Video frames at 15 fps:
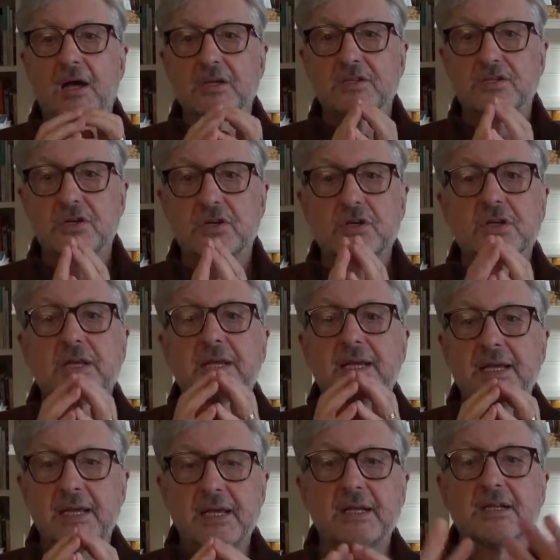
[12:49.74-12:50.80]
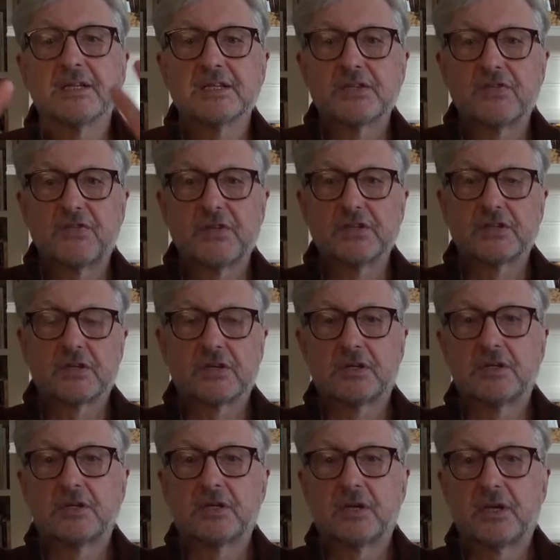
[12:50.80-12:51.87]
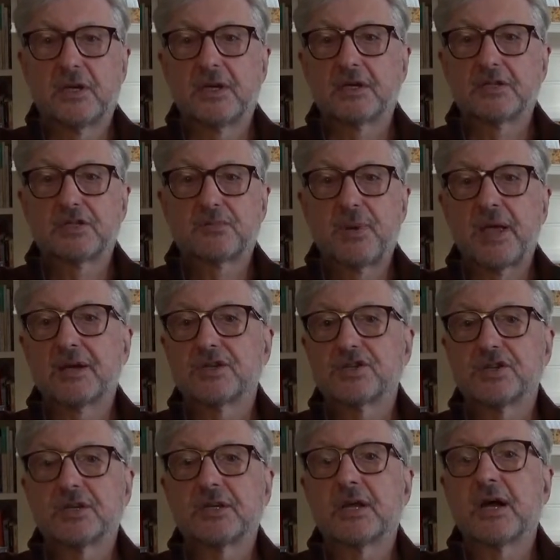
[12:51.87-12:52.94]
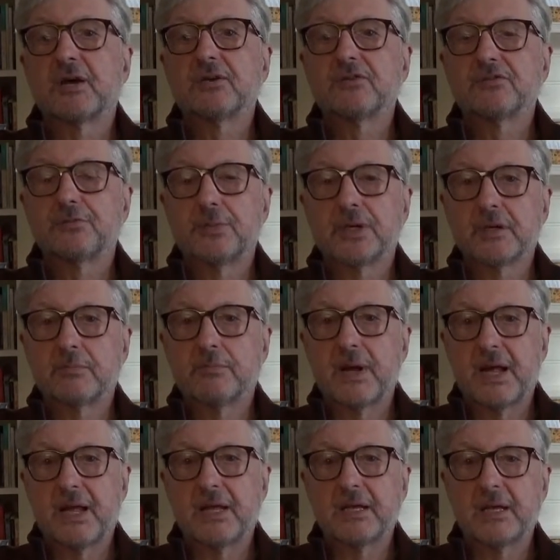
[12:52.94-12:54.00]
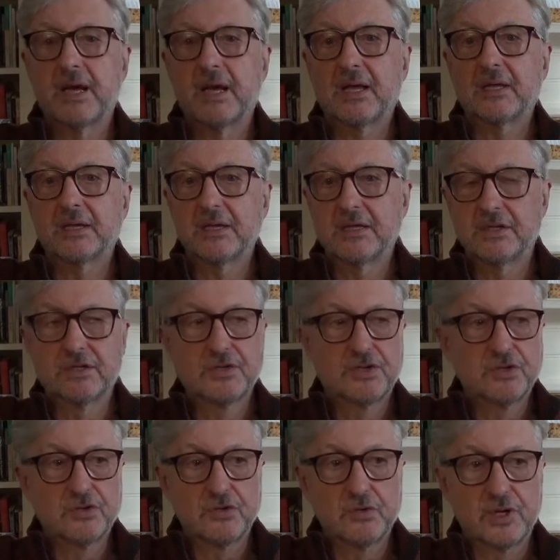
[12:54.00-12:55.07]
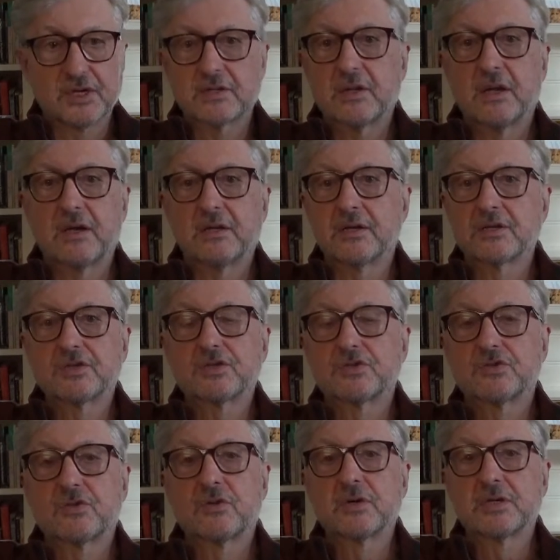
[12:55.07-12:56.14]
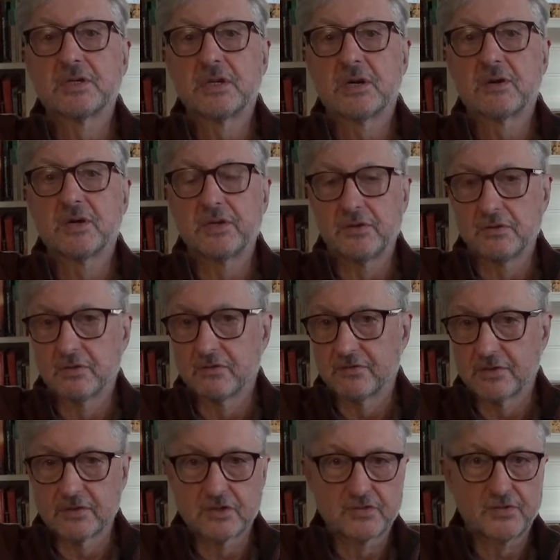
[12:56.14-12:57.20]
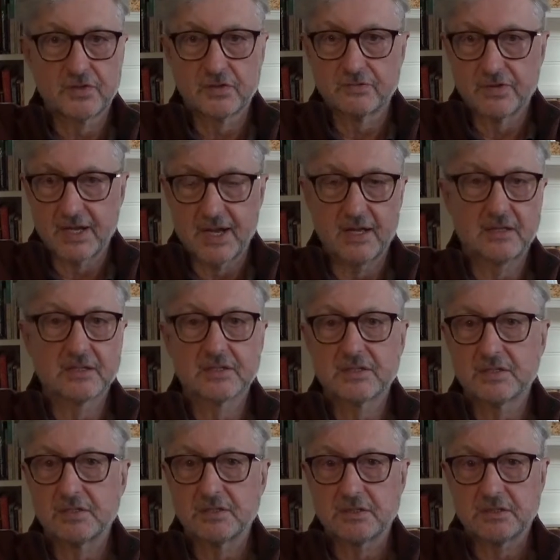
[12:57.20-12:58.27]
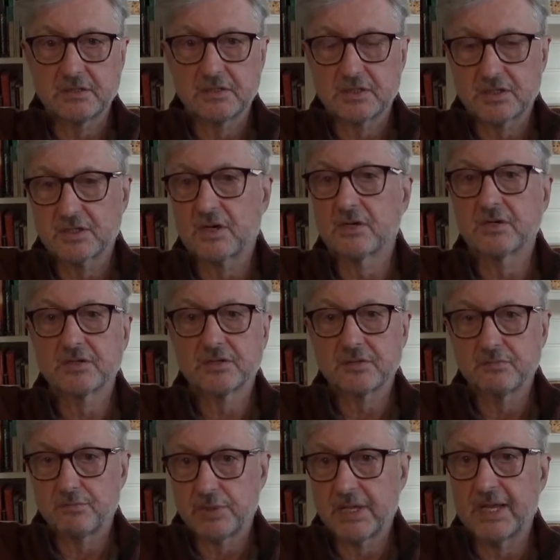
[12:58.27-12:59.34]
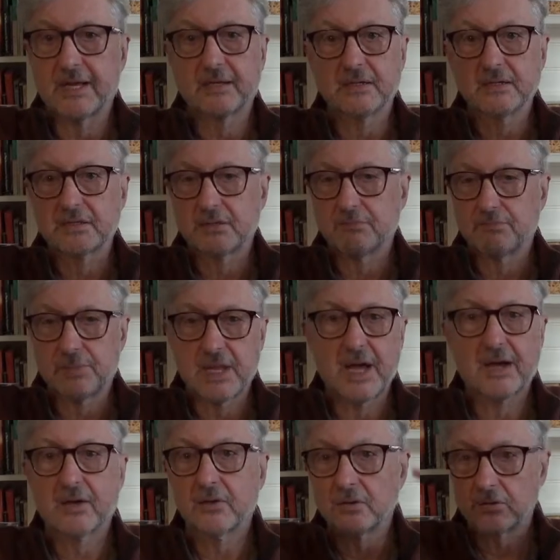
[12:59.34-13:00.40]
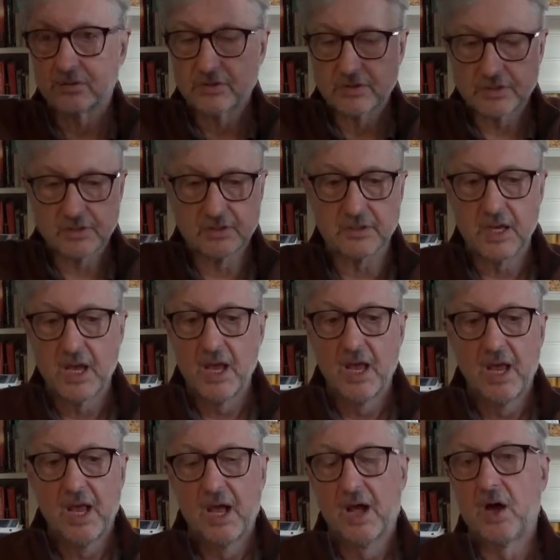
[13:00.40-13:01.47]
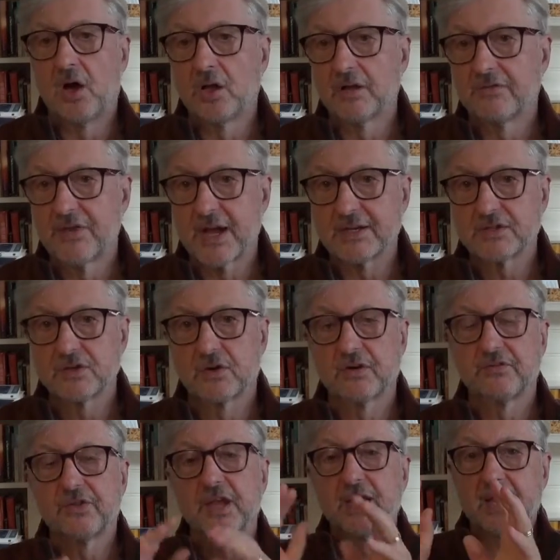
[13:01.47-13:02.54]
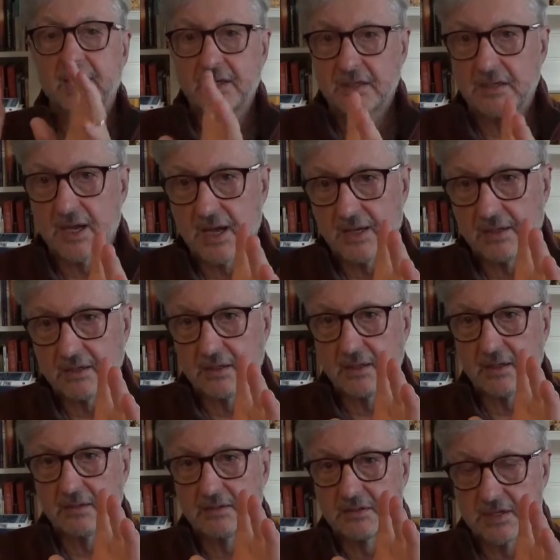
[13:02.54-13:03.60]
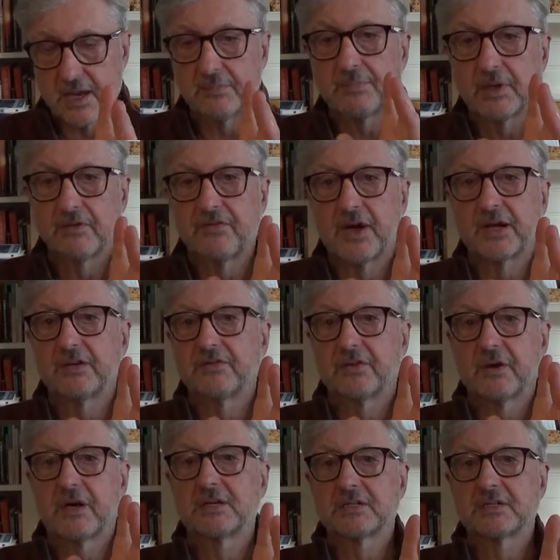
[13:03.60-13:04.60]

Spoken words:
certainly in its physical expansion out of Big Bang and into an extraordinary universe full of galaxies and stars and planets and black holes and all of that sort of thing, and exemplified for